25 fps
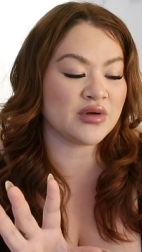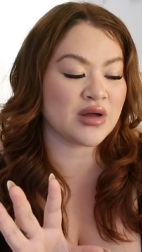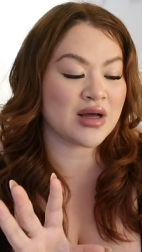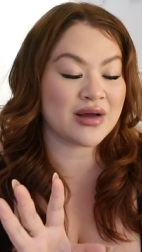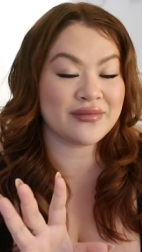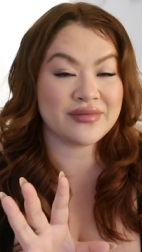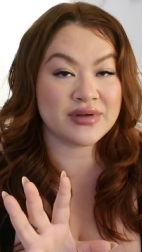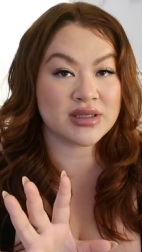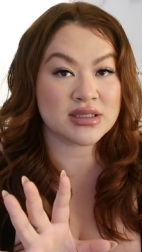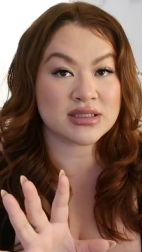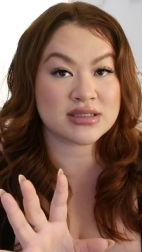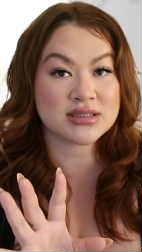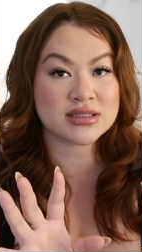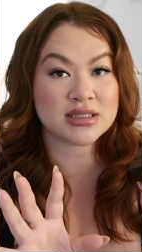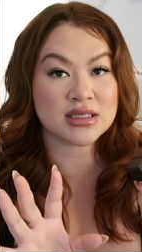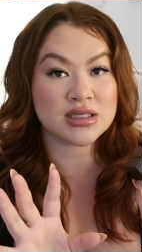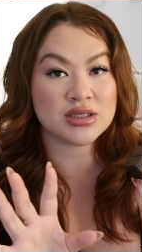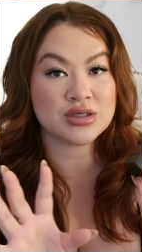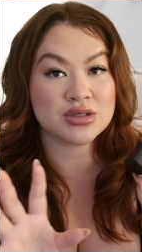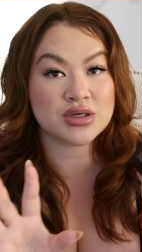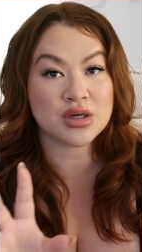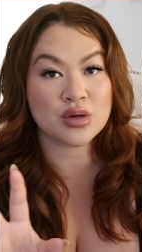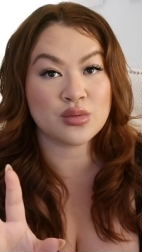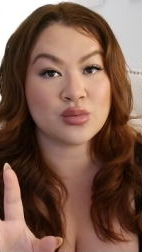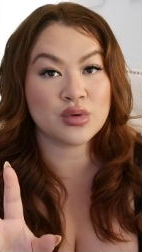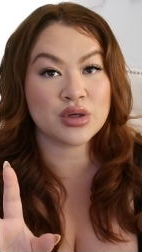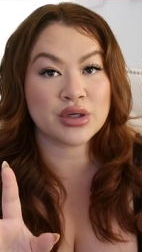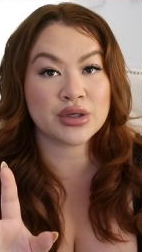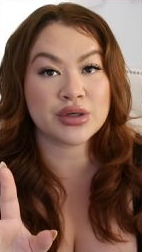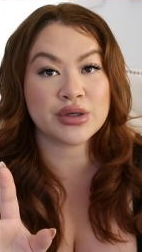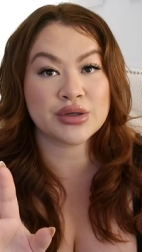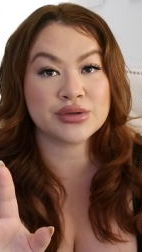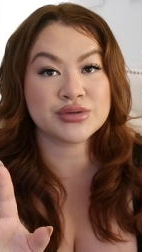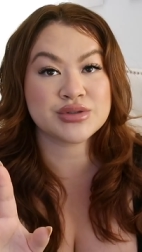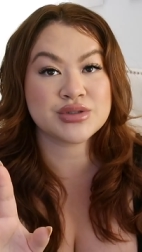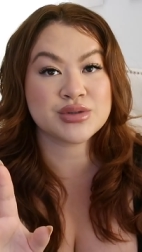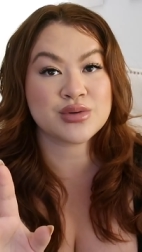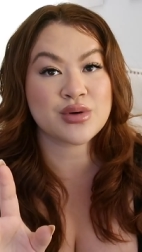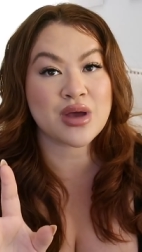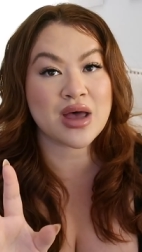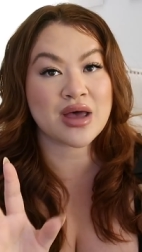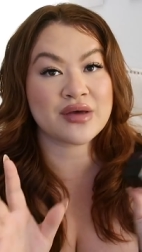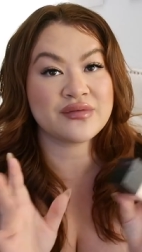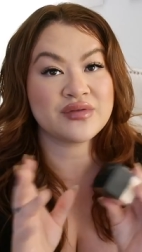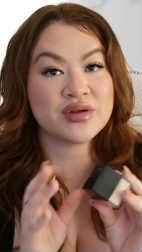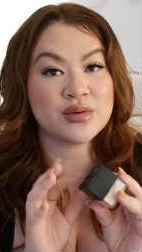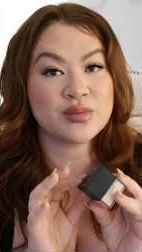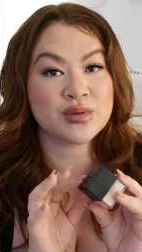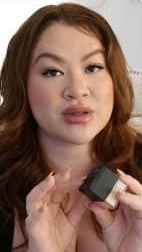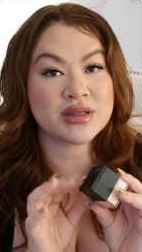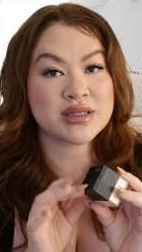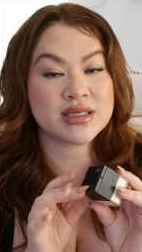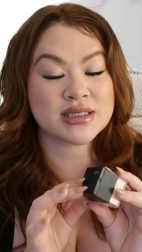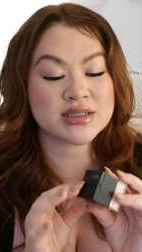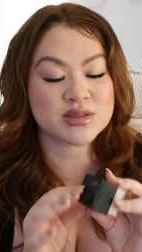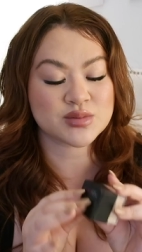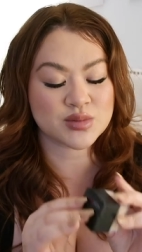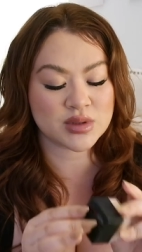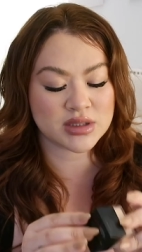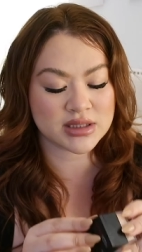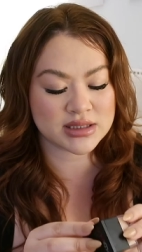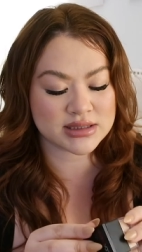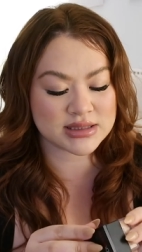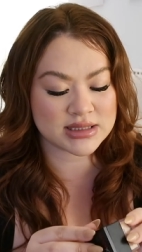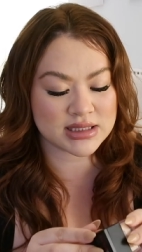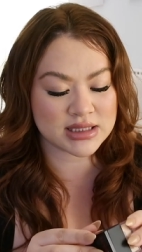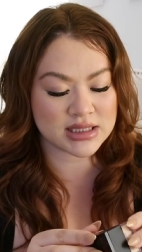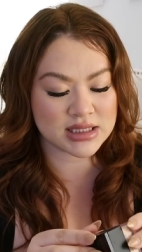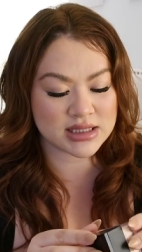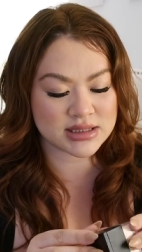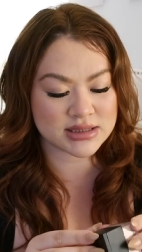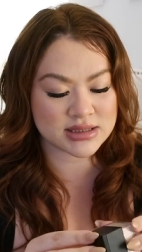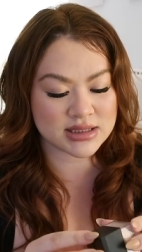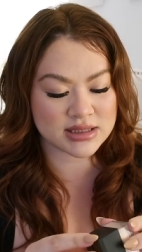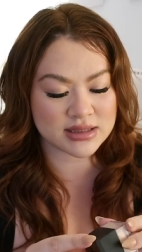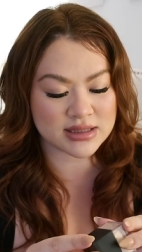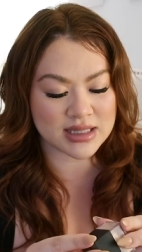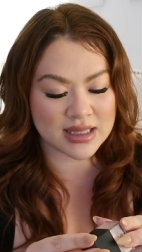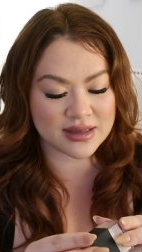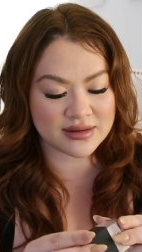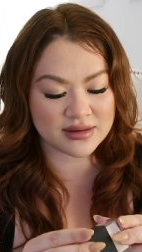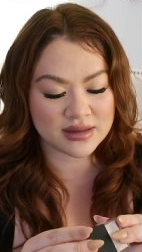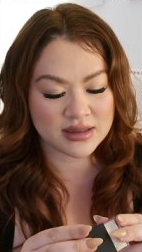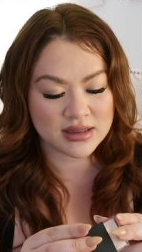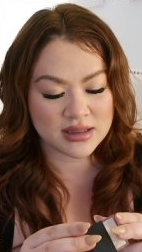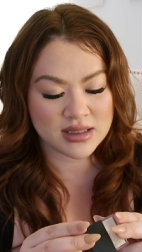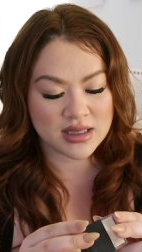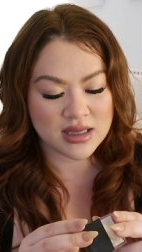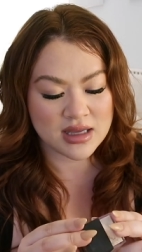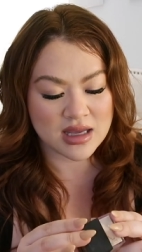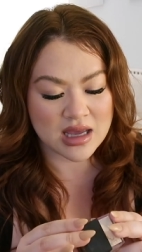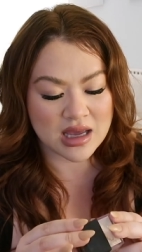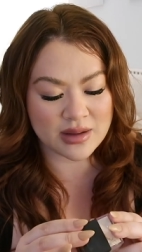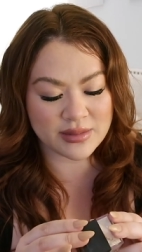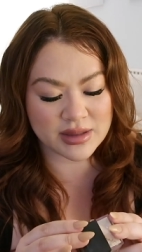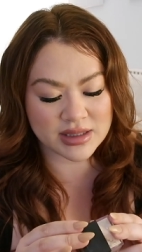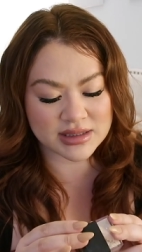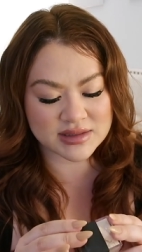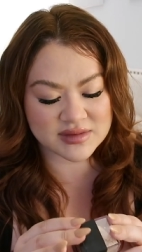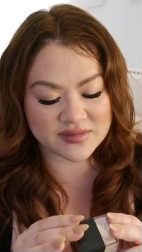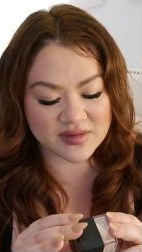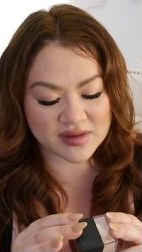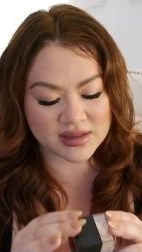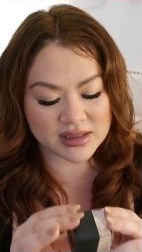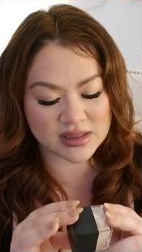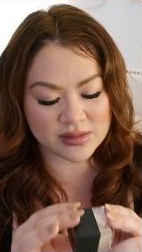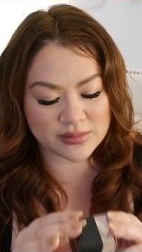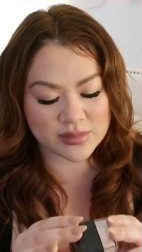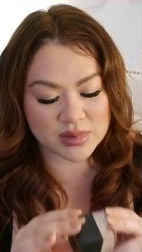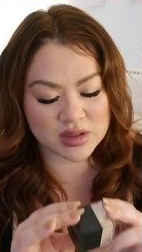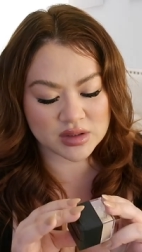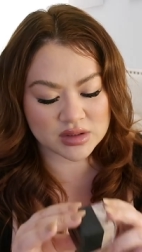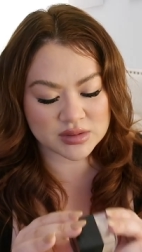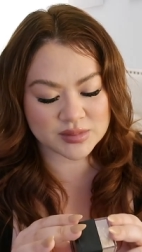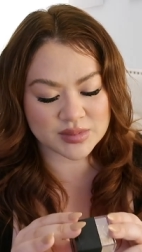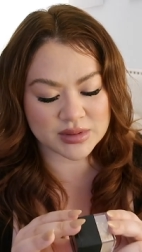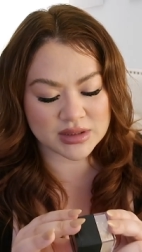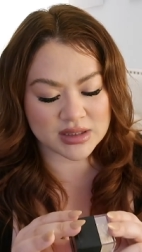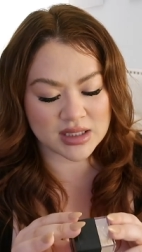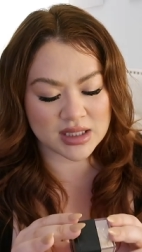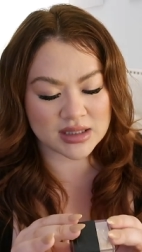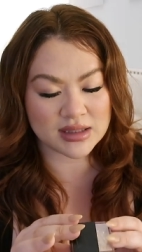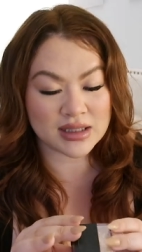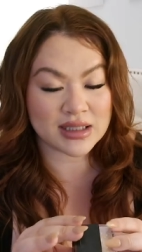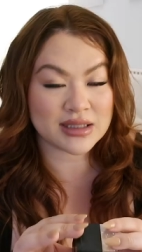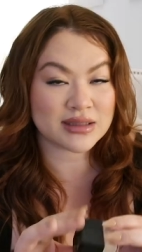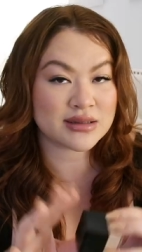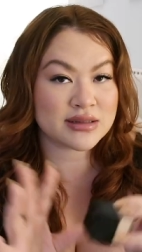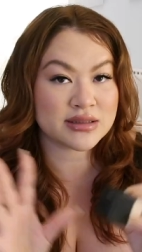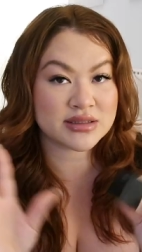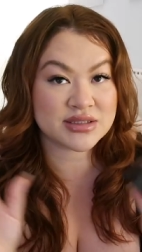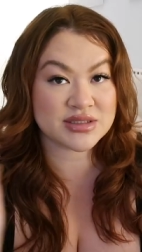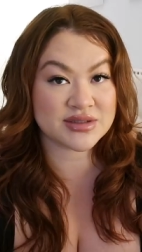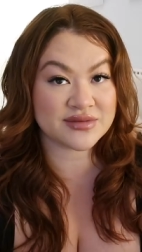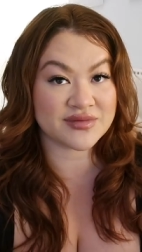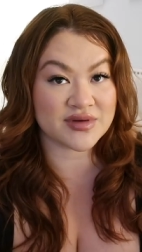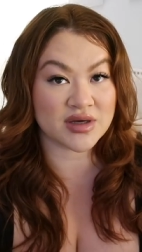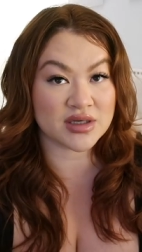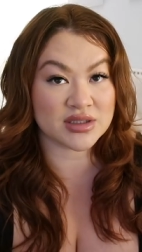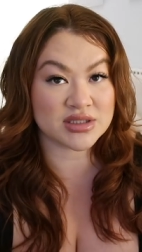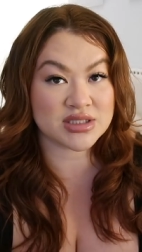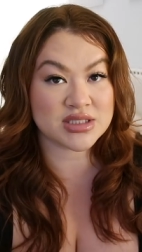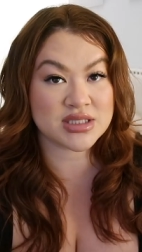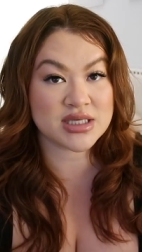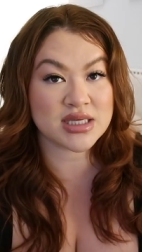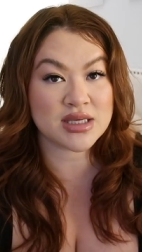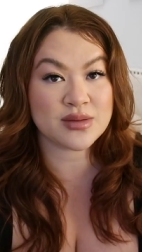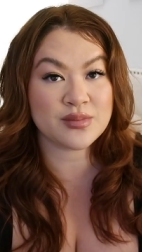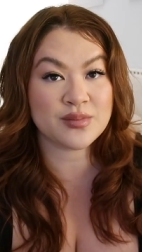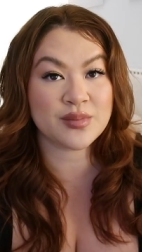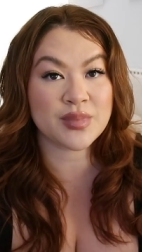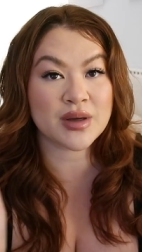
Obviously, you don't want to go too heavy with this one because it isn't that, I mean, it's finely milled, but not like the Givenchy.